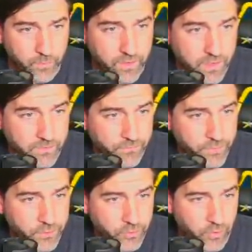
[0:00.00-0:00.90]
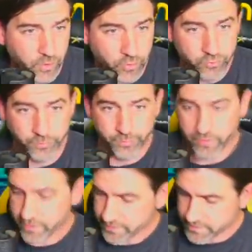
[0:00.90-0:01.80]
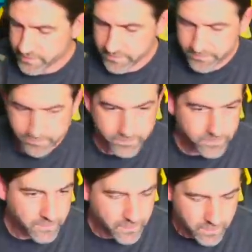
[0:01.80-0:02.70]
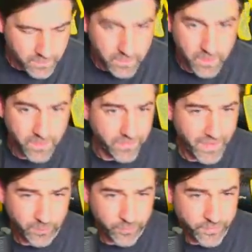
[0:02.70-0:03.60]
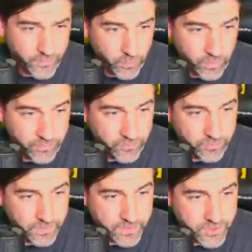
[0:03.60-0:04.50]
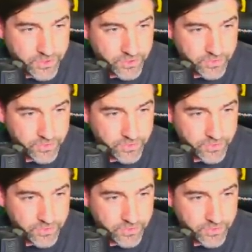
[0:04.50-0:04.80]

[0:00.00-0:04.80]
we got a few old books. I don't think they're worth too much.